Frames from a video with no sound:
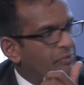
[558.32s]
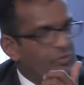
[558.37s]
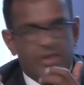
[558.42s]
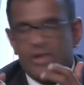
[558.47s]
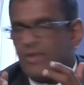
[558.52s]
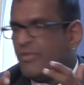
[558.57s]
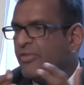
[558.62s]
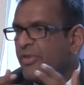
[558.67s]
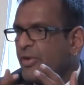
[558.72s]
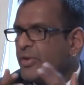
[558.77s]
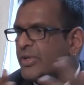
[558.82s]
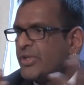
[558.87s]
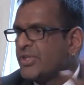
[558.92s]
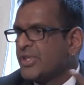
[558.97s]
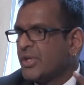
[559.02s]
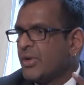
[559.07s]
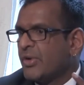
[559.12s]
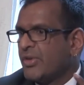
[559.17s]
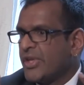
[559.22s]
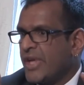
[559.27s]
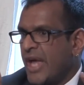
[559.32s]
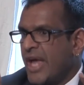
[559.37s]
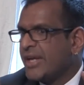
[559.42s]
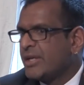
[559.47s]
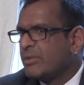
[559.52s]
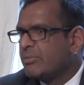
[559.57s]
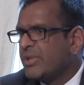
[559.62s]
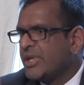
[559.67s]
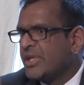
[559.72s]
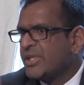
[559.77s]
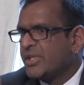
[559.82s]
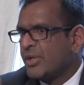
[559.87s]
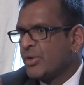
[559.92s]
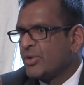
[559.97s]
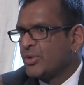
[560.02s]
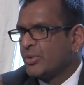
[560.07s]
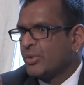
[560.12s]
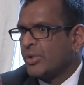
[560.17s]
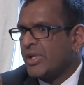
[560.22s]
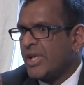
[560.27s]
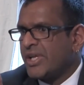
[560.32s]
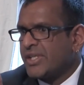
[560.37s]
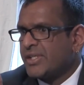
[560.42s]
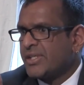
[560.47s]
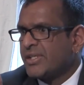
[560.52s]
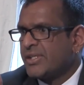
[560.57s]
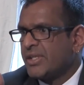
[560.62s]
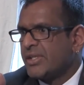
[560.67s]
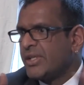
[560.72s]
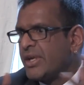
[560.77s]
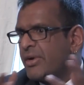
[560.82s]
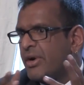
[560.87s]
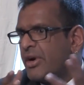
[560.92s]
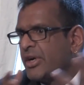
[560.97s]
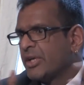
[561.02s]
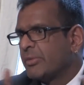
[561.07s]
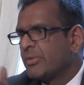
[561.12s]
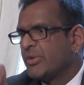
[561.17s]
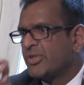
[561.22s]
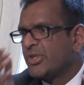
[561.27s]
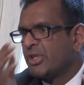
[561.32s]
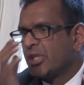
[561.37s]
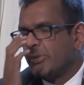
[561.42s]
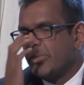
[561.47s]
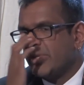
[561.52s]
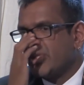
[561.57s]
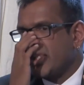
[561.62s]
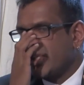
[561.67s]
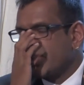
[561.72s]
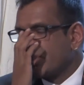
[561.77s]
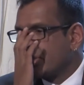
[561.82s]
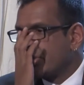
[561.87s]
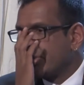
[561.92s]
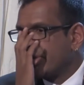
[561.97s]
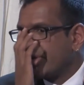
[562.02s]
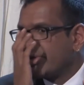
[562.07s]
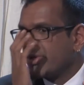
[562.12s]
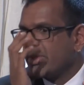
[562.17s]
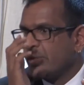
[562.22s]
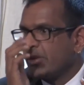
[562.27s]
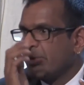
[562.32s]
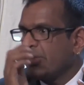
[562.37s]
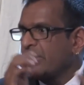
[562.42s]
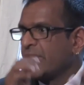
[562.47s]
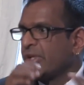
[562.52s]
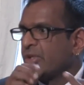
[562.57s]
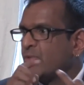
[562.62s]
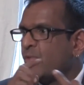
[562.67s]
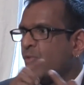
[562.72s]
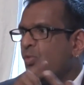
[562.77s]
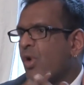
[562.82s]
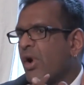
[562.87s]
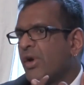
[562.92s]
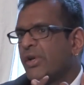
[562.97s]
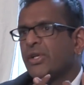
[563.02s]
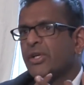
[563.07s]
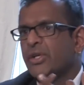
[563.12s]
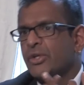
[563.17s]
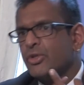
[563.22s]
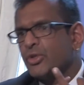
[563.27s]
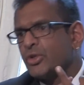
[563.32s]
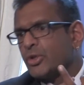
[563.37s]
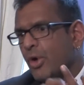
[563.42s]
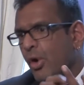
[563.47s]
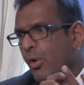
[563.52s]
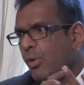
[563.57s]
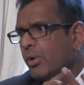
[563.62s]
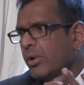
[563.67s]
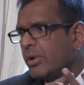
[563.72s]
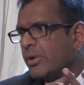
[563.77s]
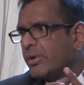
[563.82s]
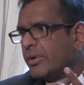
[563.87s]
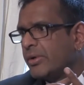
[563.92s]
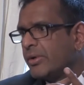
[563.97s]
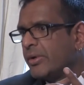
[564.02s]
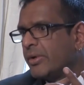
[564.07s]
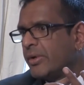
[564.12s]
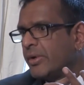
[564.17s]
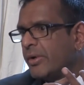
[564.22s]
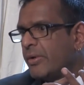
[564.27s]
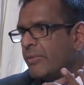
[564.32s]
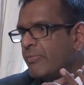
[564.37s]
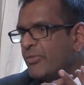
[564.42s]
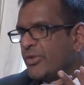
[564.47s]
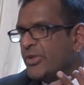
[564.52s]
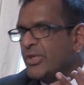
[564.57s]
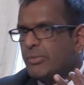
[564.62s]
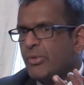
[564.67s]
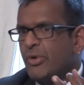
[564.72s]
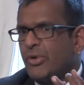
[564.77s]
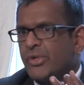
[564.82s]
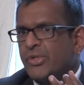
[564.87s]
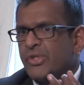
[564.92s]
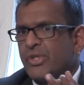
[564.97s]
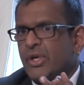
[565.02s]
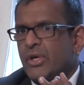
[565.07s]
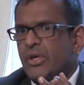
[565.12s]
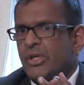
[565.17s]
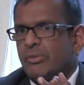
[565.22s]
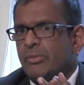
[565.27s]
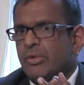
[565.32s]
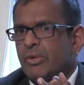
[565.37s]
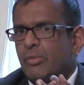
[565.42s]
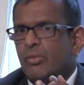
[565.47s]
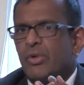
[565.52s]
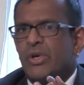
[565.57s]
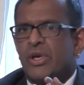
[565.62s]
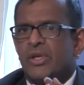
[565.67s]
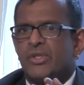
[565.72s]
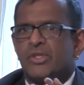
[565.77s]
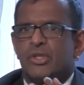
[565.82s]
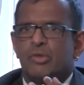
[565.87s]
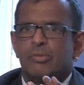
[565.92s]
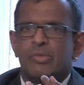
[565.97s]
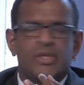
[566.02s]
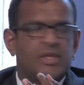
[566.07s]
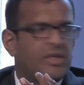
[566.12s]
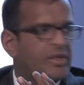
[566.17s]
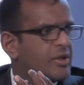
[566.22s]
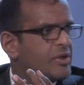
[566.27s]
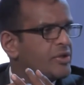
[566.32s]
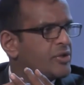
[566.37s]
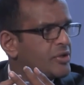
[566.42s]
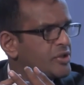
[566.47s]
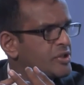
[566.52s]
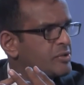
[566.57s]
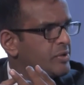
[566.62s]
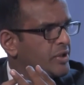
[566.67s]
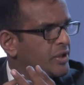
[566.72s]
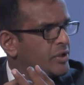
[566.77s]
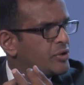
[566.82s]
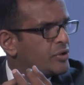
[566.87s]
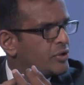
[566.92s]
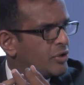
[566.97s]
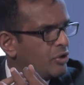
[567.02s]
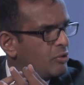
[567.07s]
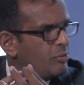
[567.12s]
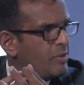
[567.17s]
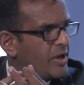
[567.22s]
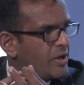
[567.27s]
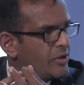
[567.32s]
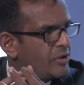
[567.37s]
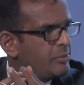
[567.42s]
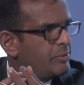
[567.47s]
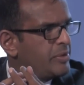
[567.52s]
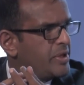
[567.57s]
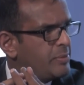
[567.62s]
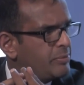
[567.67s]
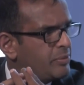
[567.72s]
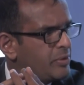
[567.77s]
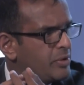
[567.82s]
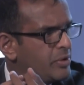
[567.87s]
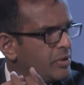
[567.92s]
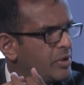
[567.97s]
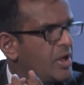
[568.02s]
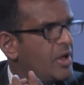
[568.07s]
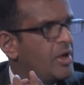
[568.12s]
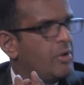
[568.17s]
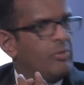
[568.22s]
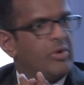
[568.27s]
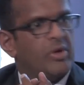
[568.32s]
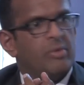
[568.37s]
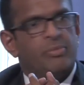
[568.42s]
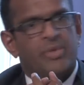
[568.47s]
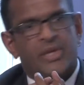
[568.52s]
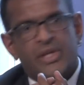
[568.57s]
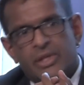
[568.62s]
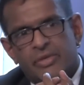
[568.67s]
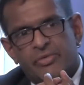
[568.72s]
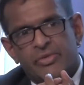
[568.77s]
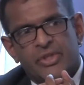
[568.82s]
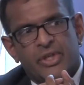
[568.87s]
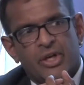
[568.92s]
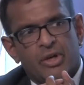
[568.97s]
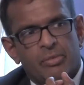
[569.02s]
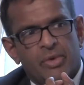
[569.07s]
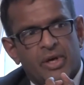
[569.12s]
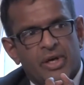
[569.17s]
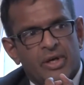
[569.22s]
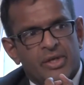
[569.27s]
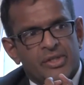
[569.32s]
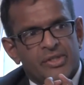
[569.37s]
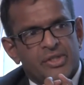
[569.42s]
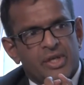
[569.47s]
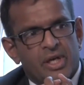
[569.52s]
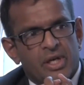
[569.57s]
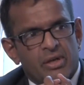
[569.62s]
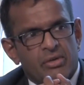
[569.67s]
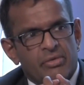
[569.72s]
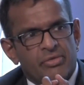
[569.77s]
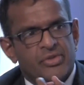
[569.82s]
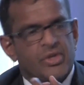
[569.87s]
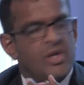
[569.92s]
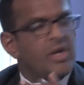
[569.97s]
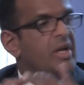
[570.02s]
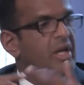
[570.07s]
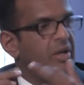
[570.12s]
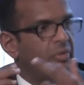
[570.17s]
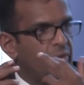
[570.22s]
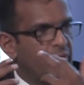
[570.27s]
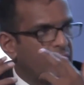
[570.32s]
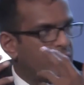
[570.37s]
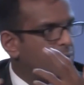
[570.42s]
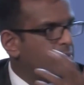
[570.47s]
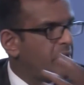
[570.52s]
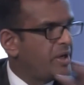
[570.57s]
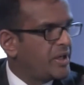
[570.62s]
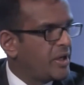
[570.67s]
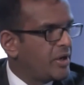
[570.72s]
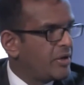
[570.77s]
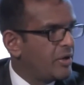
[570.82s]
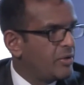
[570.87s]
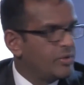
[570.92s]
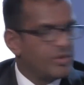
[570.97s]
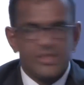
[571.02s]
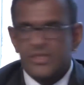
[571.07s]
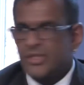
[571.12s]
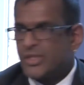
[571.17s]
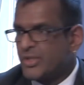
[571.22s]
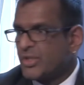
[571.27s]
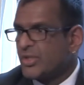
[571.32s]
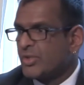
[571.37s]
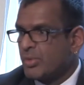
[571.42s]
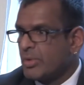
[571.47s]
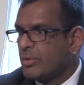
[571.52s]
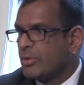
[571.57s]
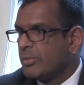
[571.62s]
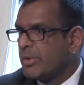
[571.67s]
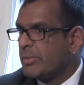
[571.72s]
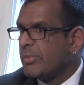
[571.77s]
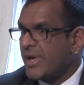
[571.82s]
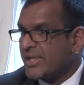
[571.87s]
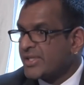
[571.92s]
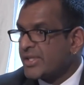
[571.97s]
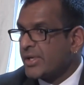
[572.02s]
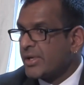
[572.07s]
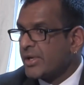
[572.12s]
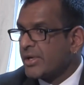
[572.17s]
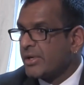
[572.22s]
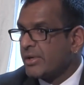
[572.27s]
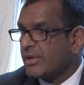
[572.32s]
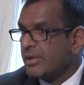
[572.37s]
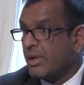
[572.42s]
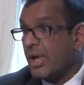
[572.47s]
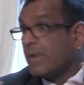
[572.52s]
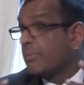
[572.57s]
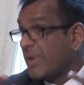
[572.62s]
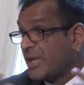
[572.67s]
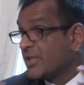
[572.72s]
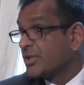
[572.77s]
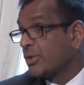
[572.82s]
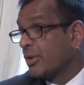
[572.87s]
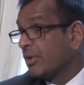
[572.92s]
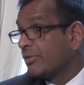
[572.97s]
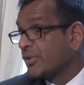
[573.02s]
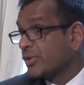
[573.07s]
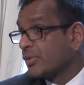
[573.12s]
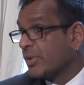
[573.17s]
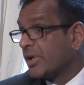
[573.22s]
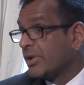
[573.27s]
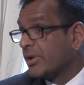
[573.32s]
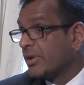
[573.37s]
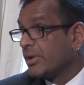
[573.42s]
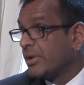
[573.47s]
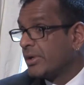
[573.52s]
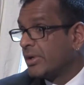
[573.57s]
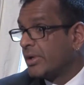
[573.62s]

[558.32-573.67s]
They are focusing on the A and B social classes, and their arguments are going to be centred around 2 things. 1, control, the democracy argument. We are too big a country to be controlled by other people. We are big enough to go by ourselves. If we could make our own decisions, we would be better, and better off as well.